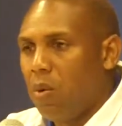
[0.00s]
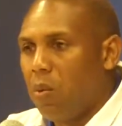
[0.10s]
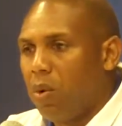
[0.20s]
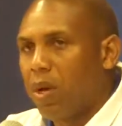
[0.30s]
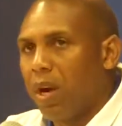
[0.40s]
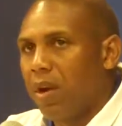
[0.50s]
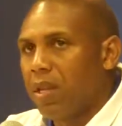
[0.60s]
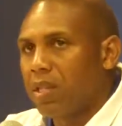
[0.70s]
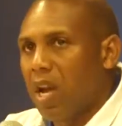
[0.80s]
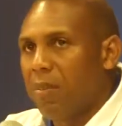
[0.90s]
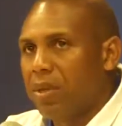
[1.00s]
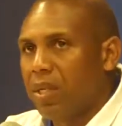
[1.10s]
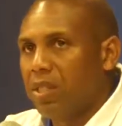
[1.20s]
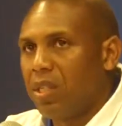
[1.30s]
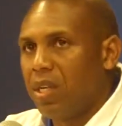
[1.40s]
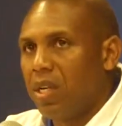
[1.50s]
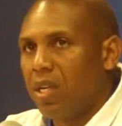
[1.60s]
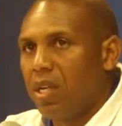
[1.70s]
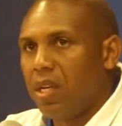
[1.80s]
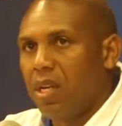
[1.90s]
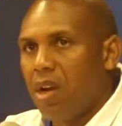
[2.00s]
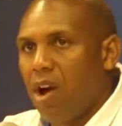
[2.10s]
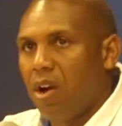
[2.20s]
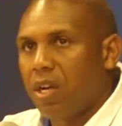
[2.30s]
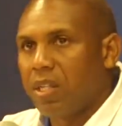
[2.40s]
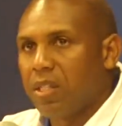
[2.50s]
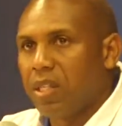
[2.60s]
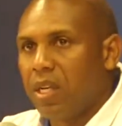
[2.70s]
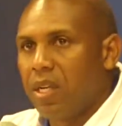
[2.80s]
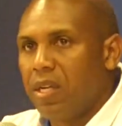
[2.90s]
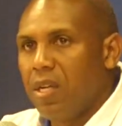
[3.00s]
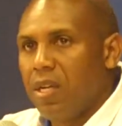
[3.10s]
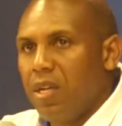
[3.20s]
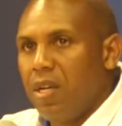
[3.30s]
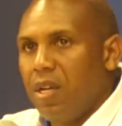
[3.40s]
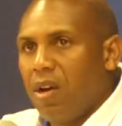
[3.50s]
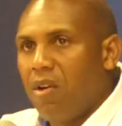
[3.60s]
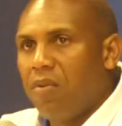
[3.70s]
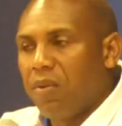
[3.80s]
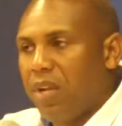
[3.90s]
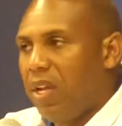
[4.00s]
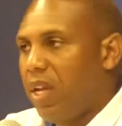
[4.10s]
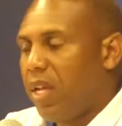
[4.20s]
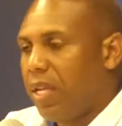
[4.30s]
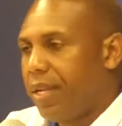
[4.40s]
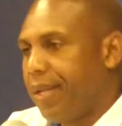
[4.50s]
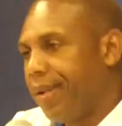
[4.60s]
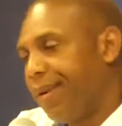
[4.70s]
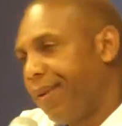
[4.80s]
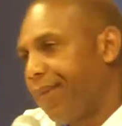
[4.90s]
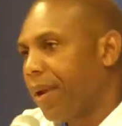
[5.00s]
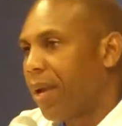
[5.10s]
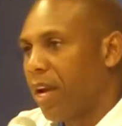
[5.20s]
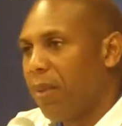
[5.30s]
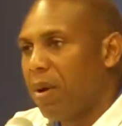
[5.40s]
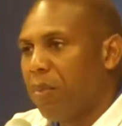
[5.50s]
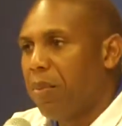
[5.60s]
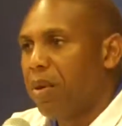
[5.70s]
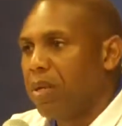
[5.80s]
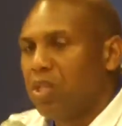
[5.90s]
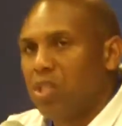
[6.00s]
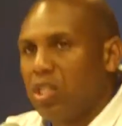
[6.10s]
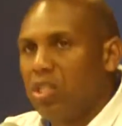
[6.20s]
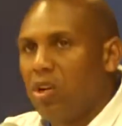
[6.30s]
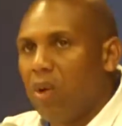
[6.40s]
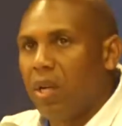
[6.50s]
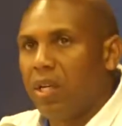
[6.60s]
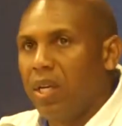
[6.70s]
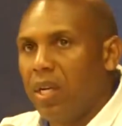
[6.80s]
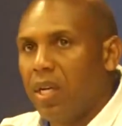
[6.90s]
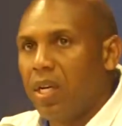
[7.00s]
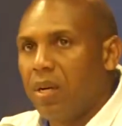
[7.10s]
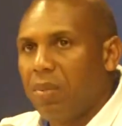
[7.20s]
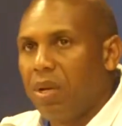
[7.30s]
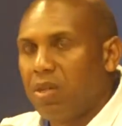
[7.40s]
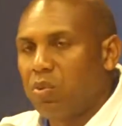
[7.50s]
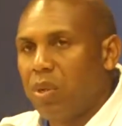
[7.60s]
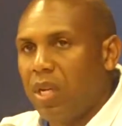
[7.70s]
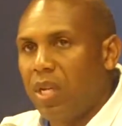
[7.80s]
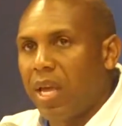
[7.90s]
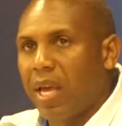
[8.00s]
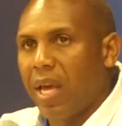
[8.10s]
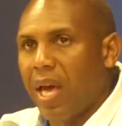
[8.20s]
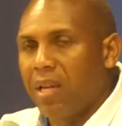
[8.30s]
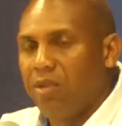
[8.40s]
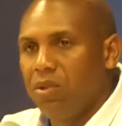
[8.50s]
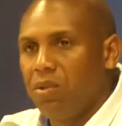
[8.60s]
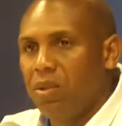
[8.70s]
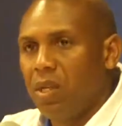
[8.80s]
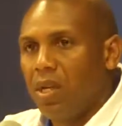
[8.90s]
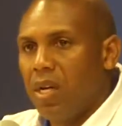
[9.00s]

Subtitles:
We'll carry this competition in August, and hopefully we can come up with a decision quickly, because we need that guy to